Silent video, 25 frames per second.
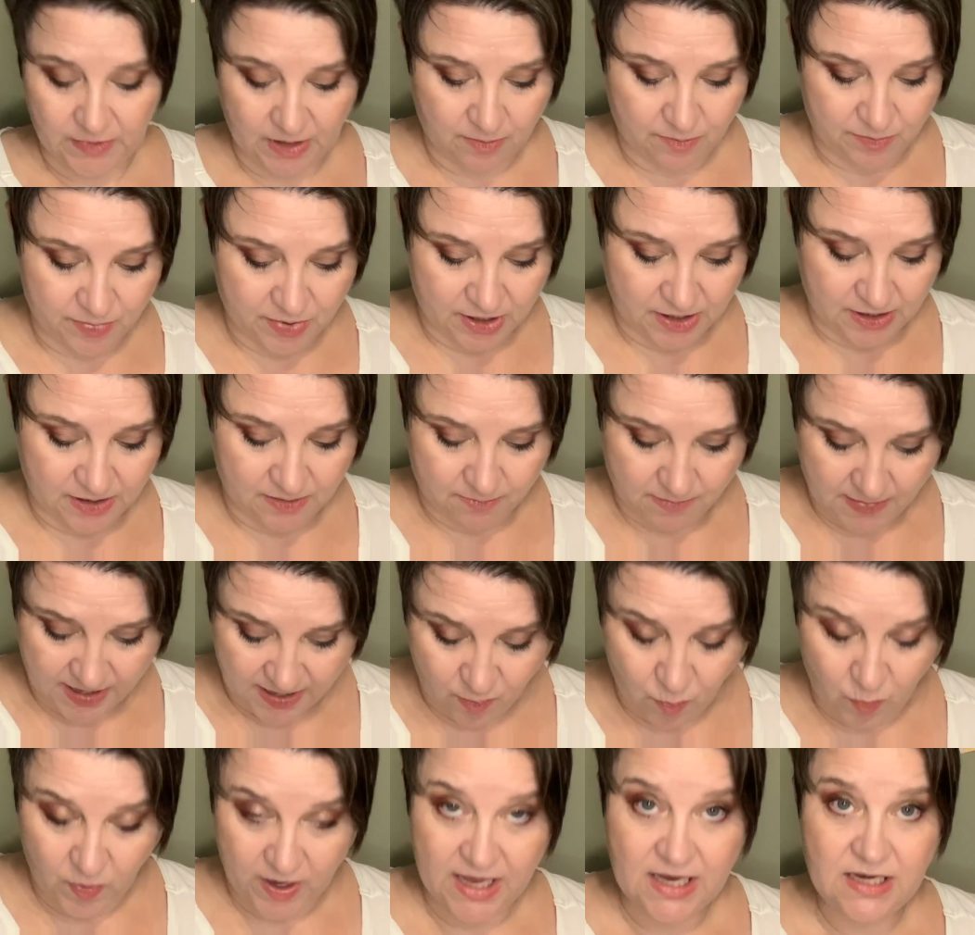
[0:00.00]
But my
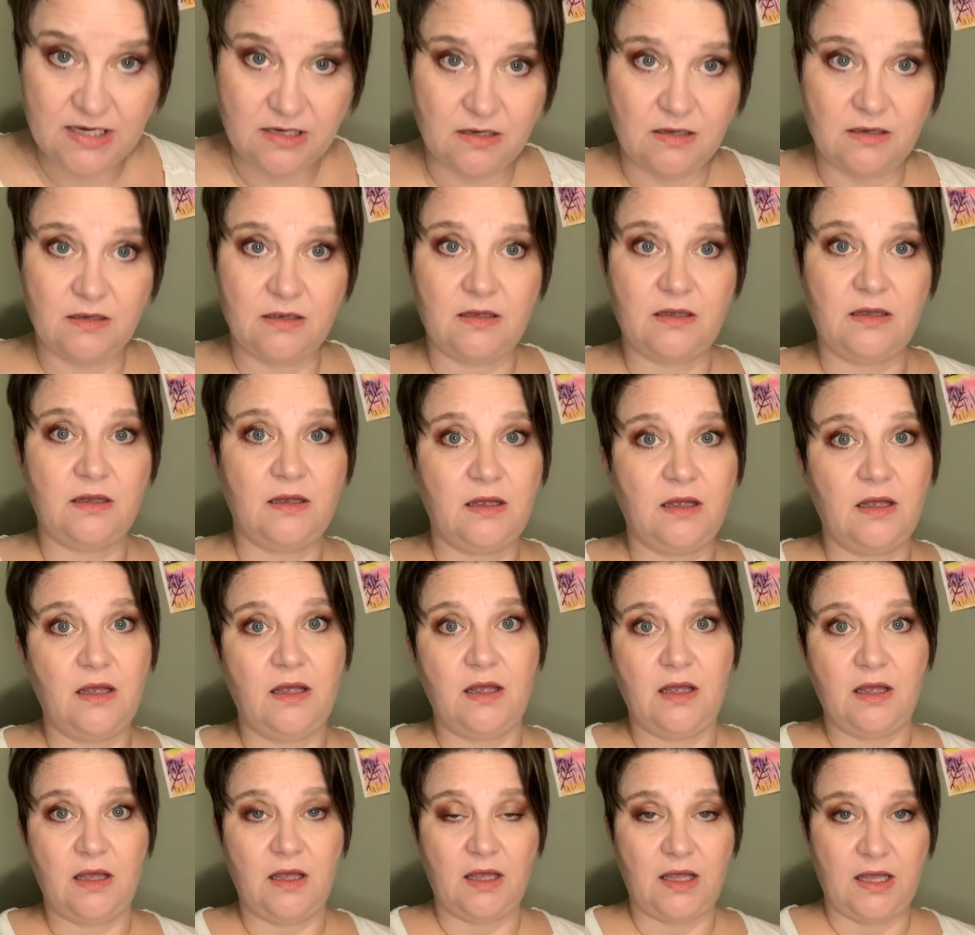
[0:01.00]
weight
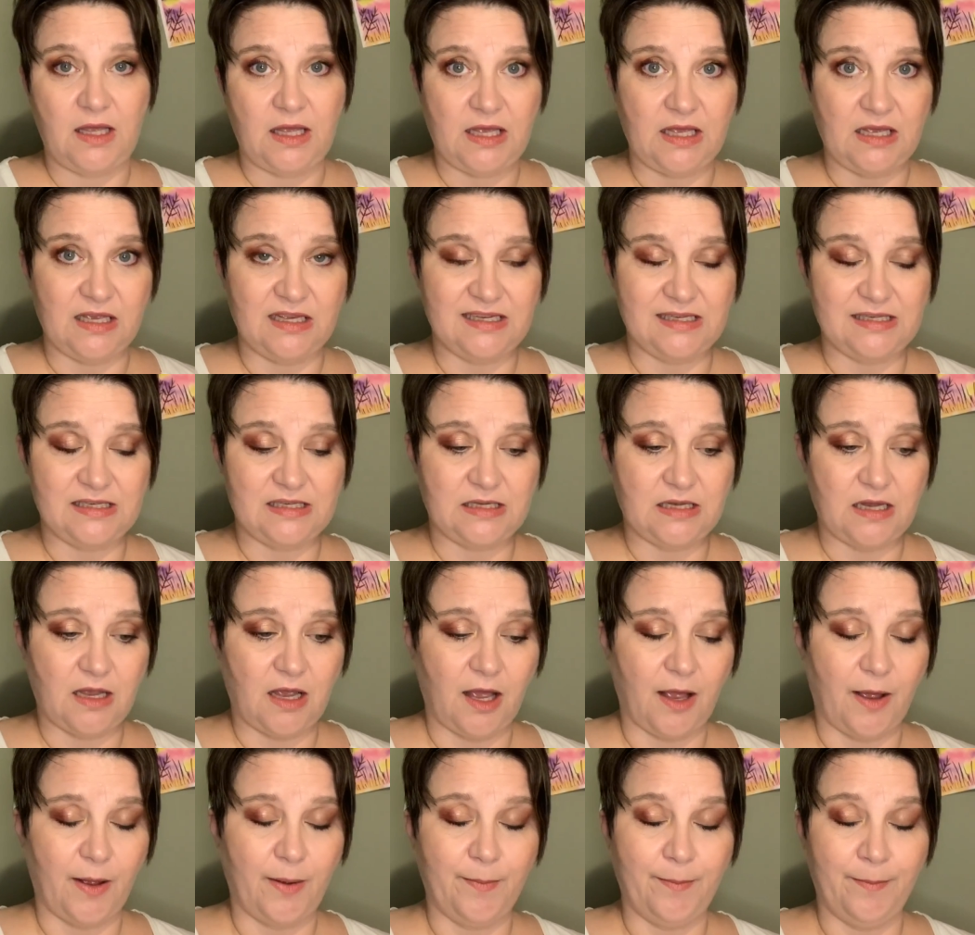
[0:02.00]
is
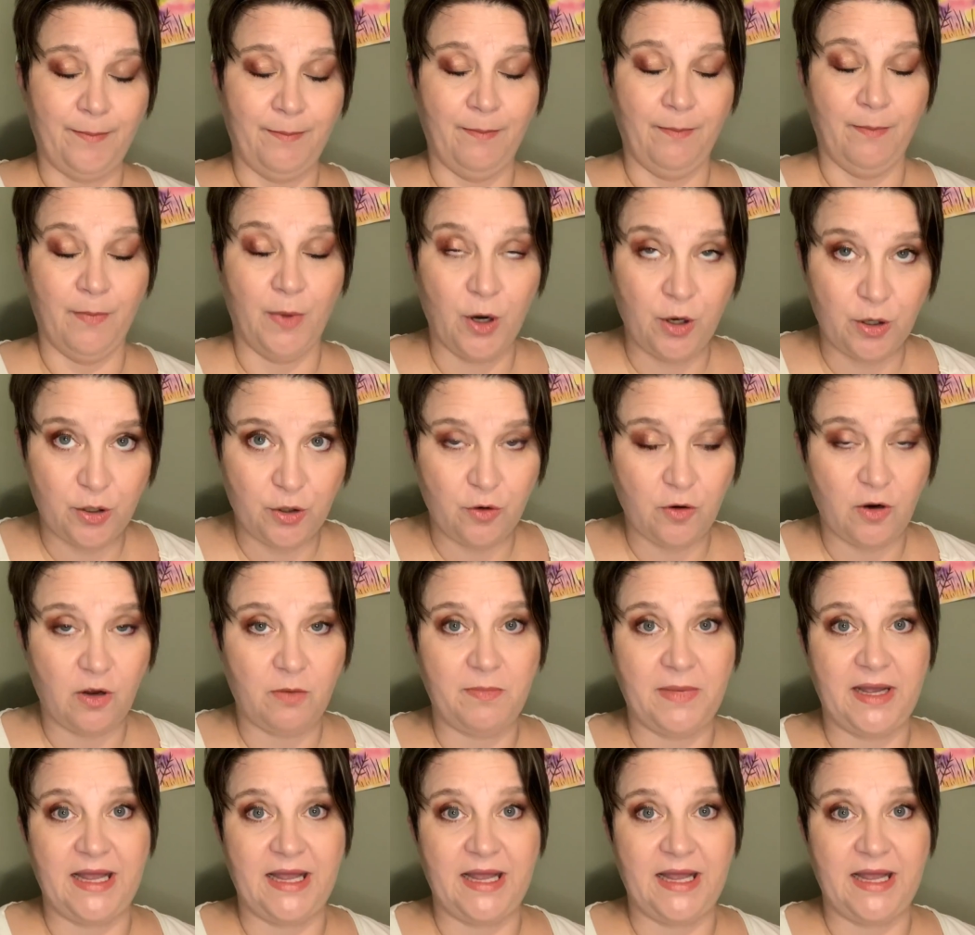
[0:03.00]
murder on my